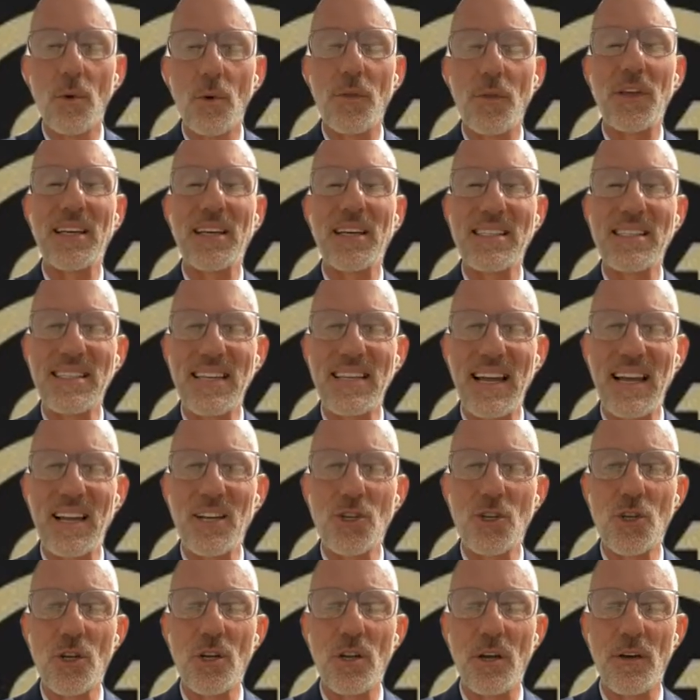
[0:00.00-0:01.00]
with the
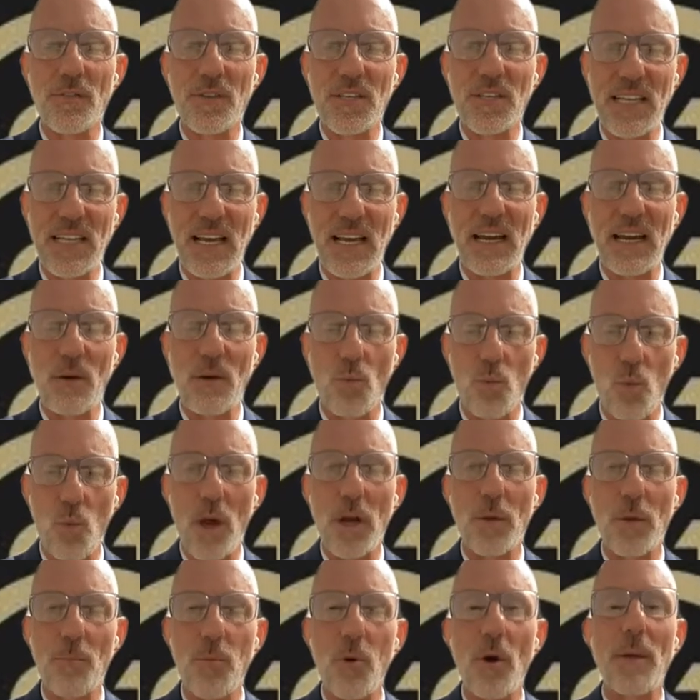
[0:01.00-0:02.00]
intention of setting
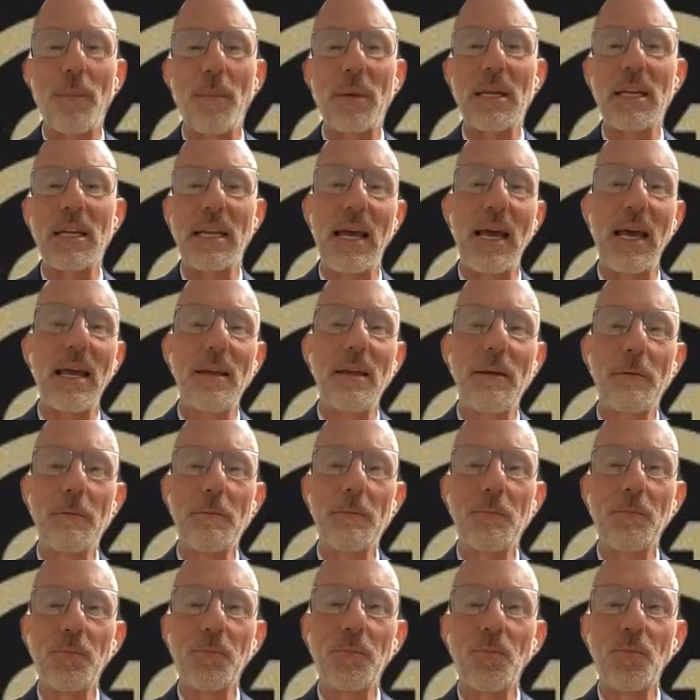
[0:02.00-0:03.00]
one appointment a day?
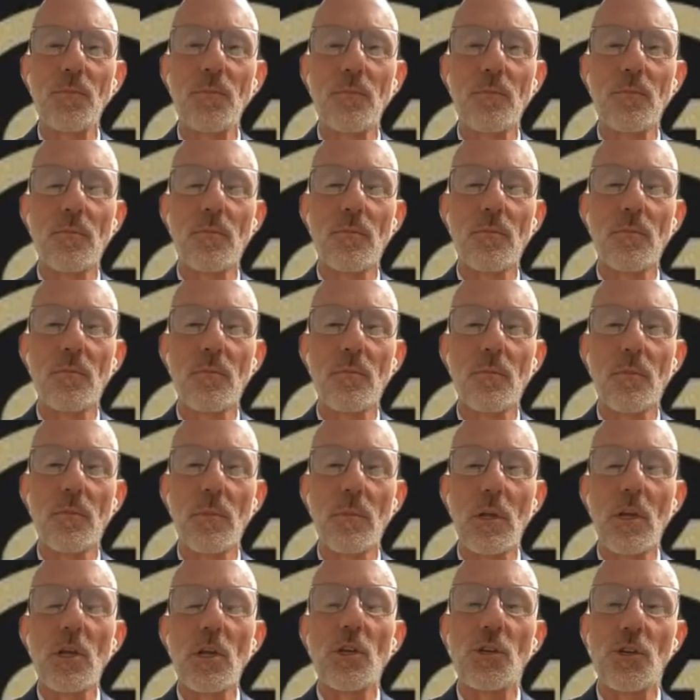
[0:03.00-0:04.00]

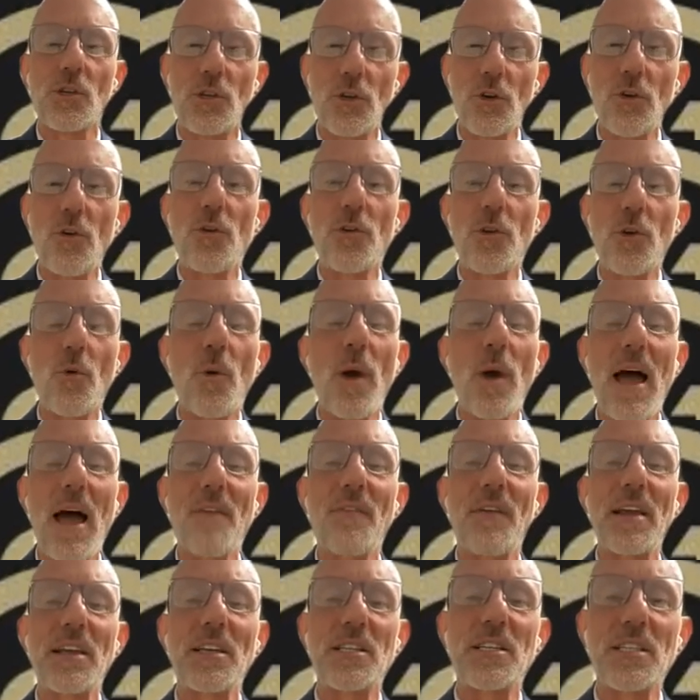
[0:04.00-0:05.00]
Do you
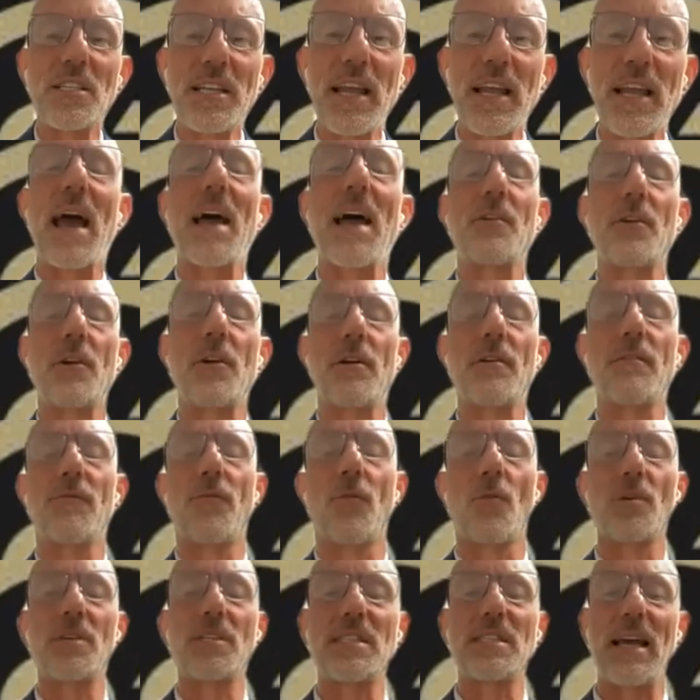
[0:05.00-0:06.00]
have a
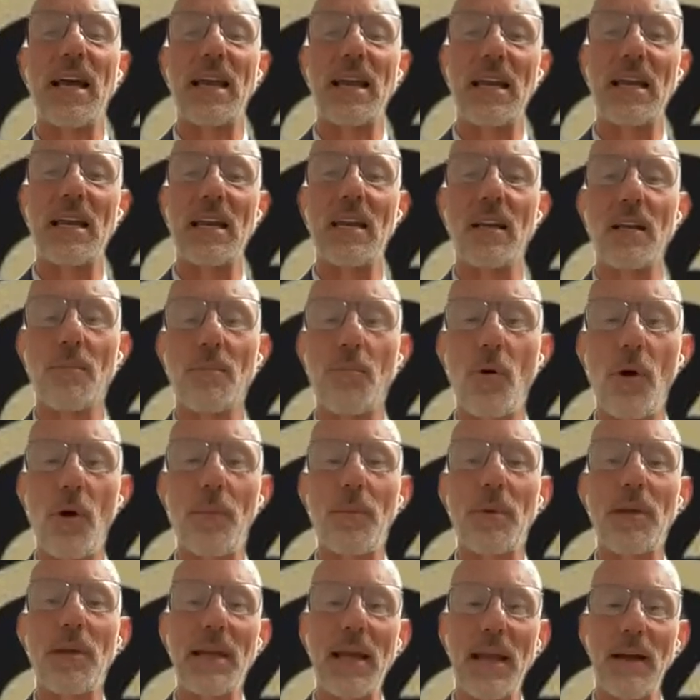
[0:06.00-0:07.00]
standard for setting an
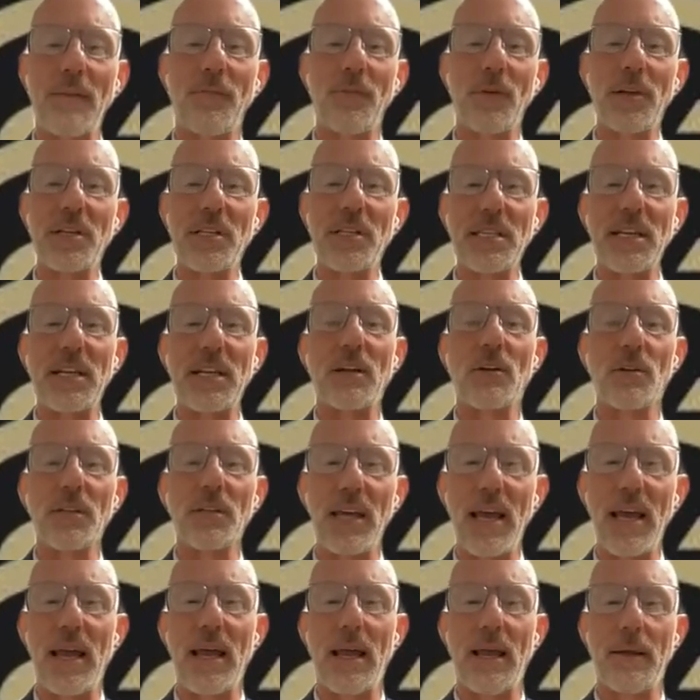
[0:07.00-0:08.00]
appointment every
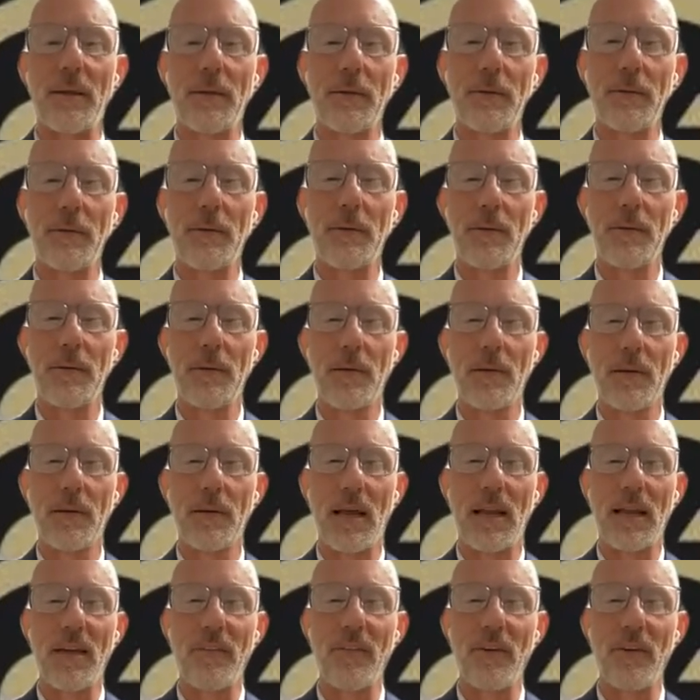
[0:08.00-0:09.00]
single day?
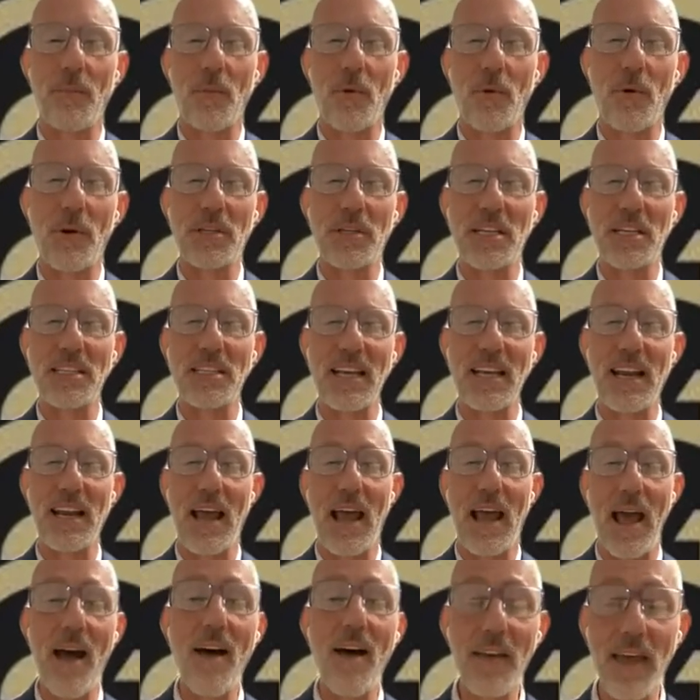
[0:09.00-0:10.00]
I love it. Marissa
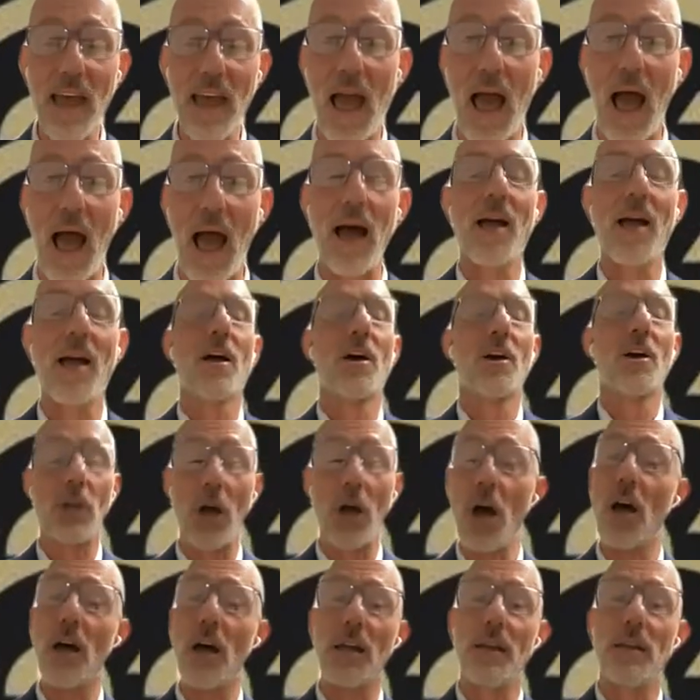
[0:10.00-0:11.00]
said, Hell yeah,
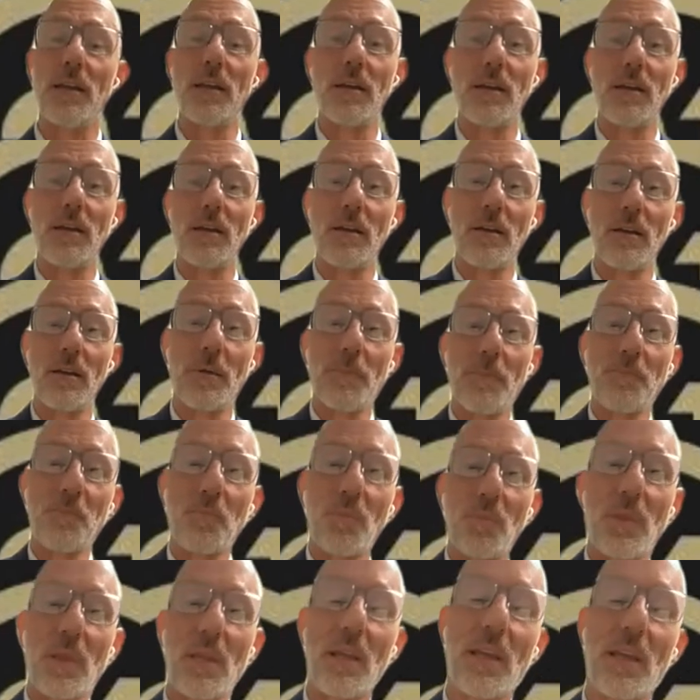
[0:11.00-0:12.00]
good.
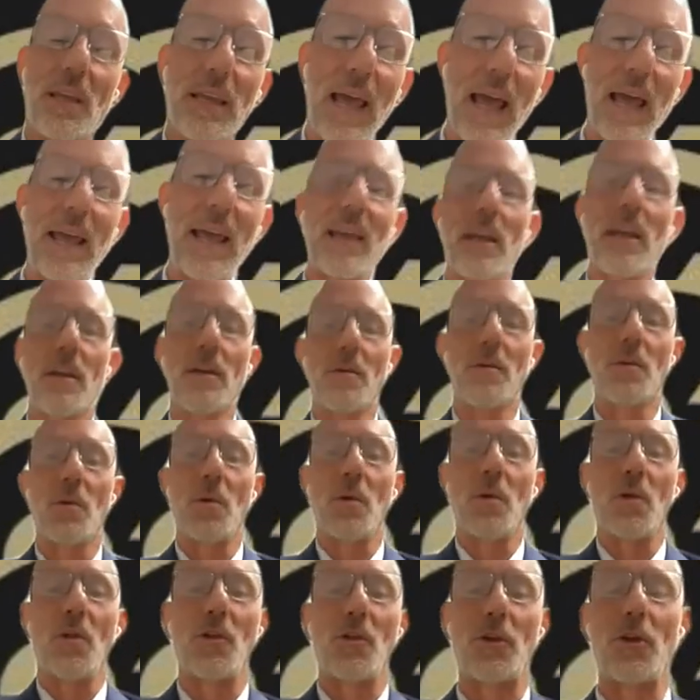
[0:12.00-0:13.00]
Gang,
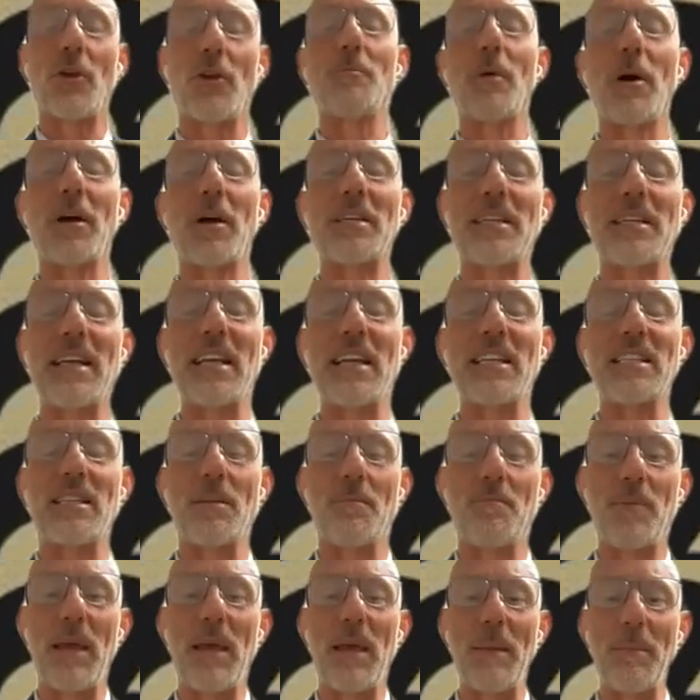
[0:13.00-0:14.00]
the good book
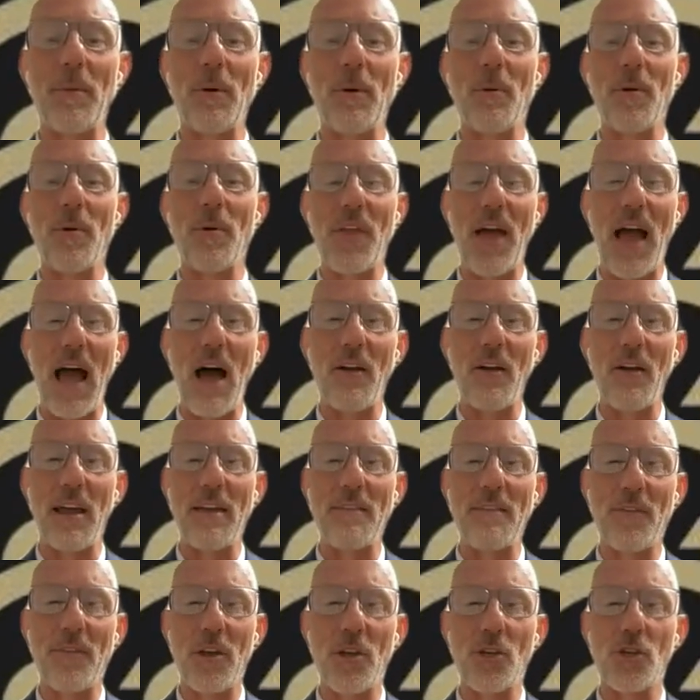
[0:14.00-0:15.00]
says the people
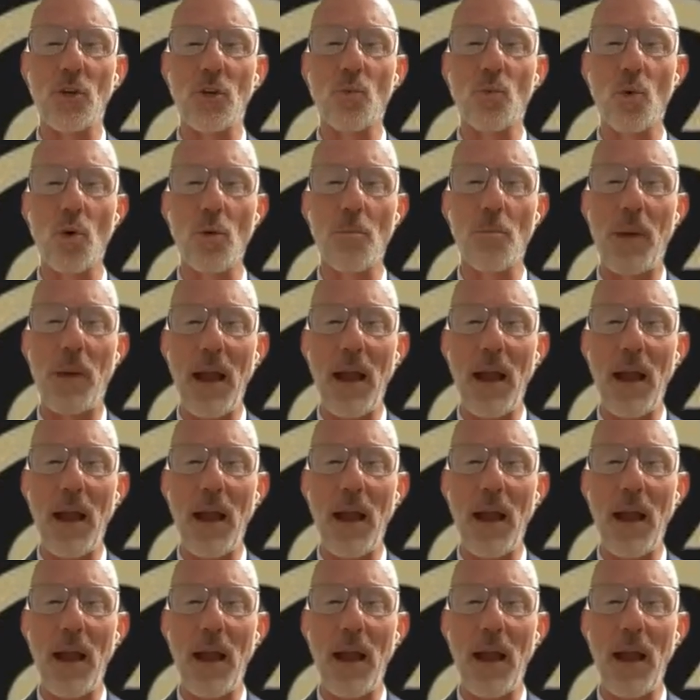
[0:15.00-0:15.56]
without a vision will